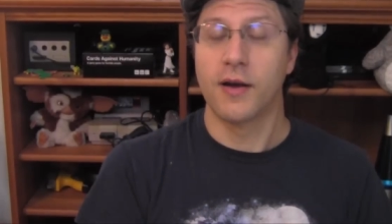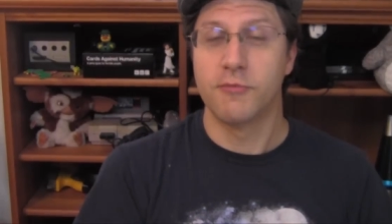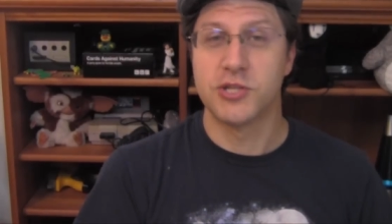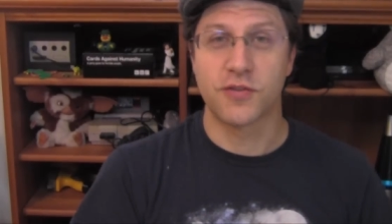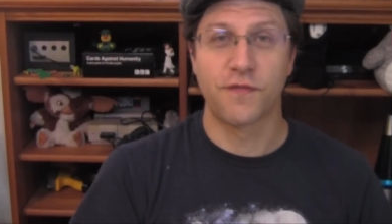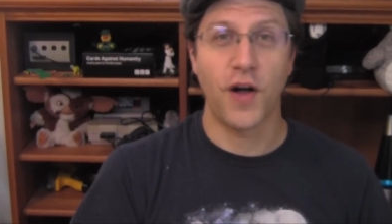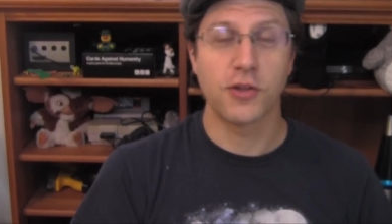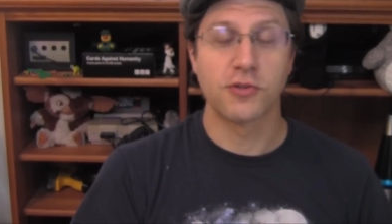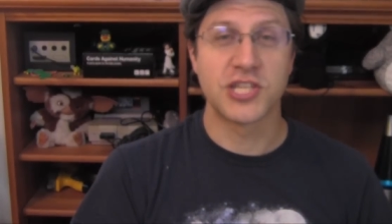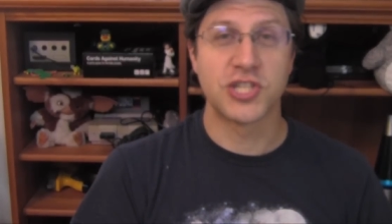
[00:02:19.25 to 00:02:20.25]
and we just
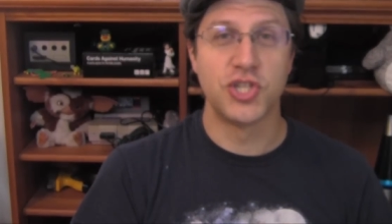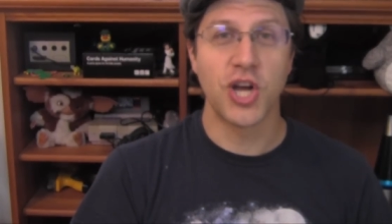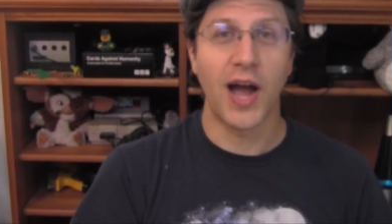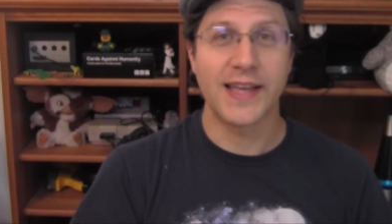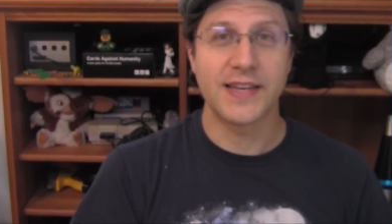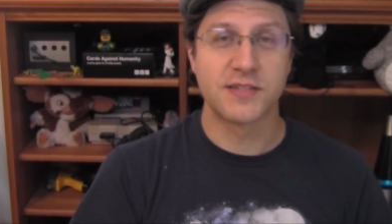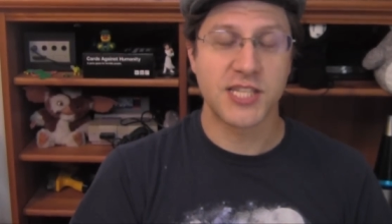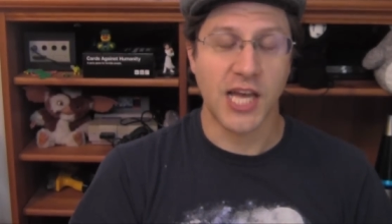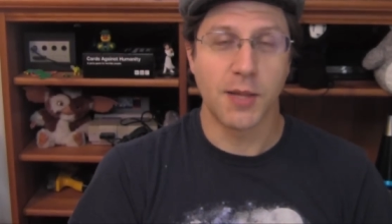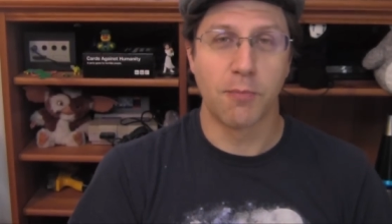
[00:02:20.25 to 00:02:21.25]
follow this
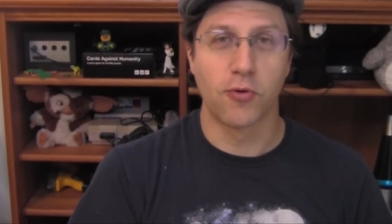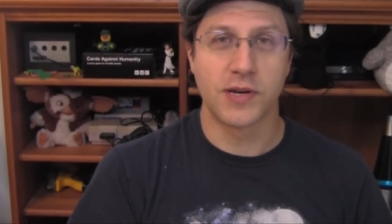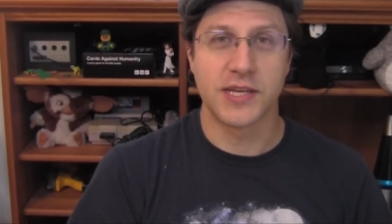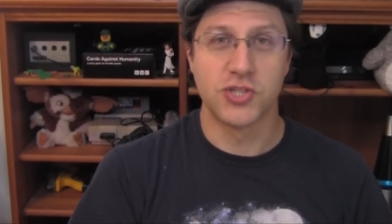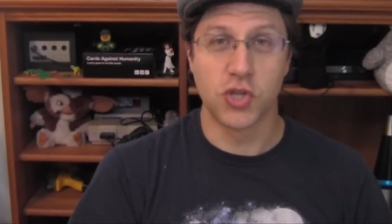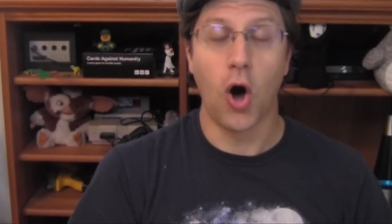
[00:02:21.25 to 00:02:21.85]
giant teleporting